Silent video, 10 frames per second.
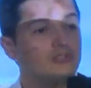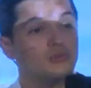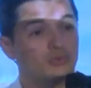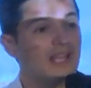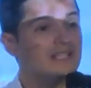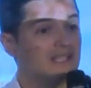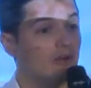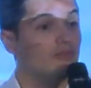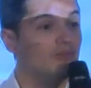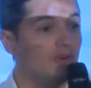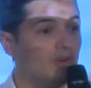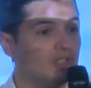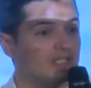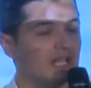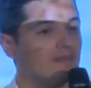and to raise our
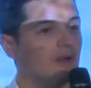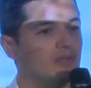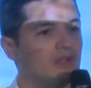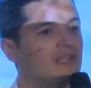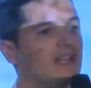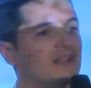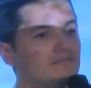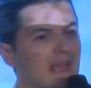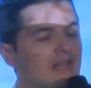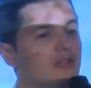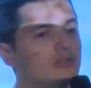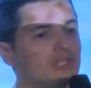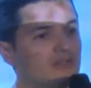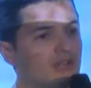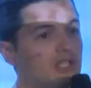voice about the main
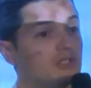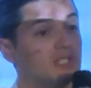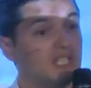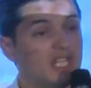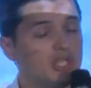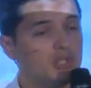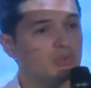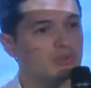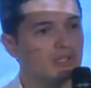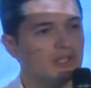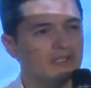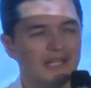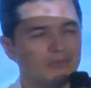conservation issues